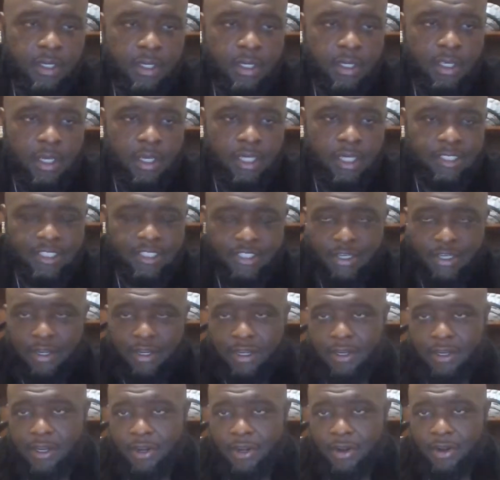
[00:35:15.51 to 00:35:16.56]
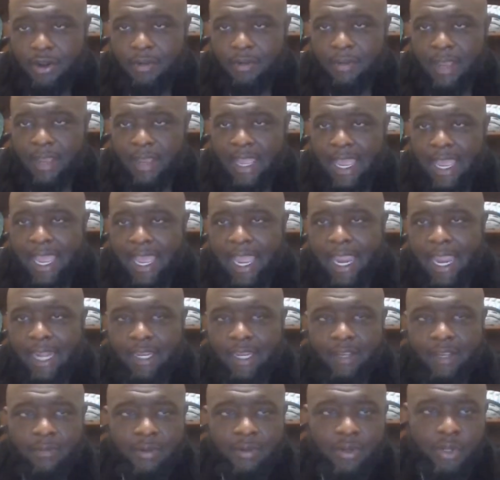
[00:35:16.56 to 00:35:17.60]
Suddenly heard behind
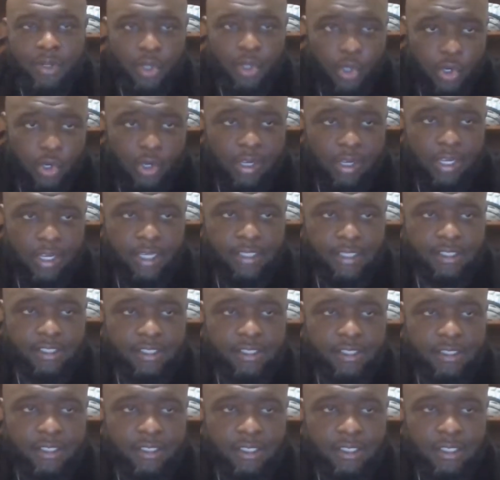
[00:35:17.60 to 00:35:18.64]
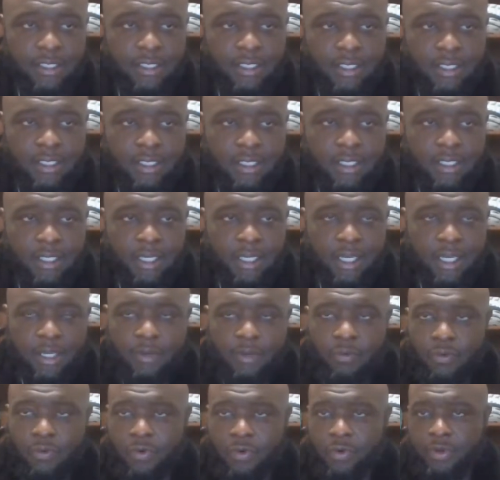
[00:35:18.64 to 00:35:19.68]
him a noise in the
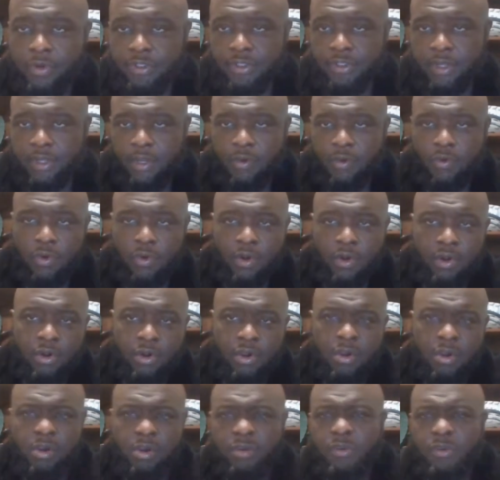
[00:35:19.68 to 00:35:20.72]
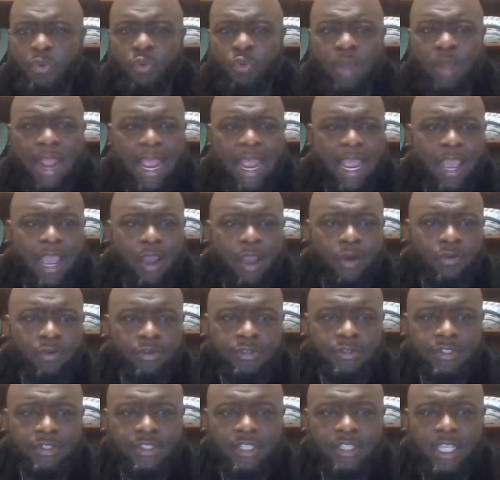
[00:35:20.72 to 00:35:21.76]
woods, so he whirled around to
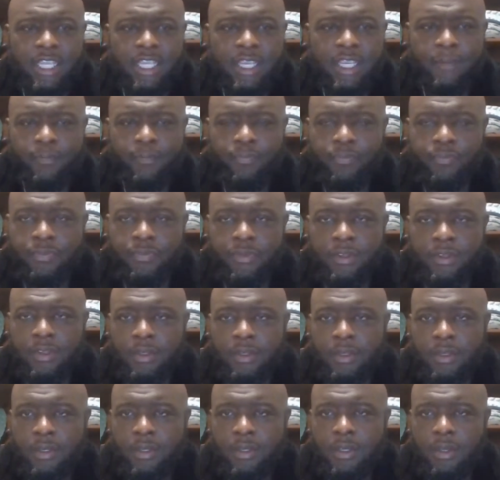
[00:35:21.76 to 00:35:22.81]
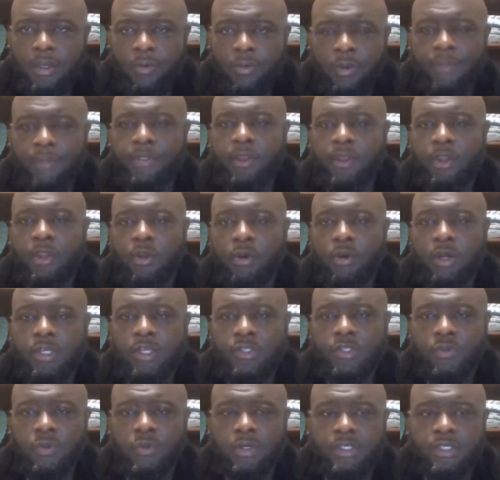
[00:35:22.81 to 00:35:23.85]
see what the noise
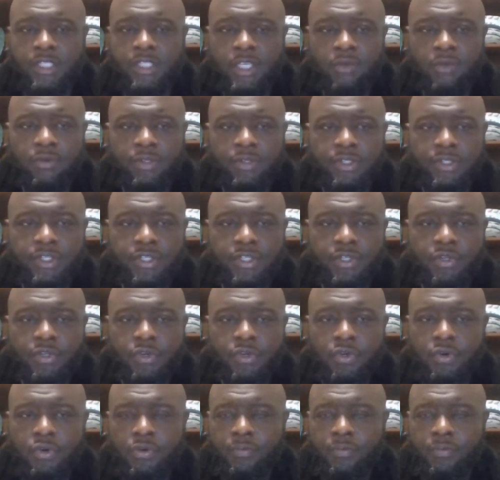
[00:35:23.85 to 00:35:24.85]
was. It was two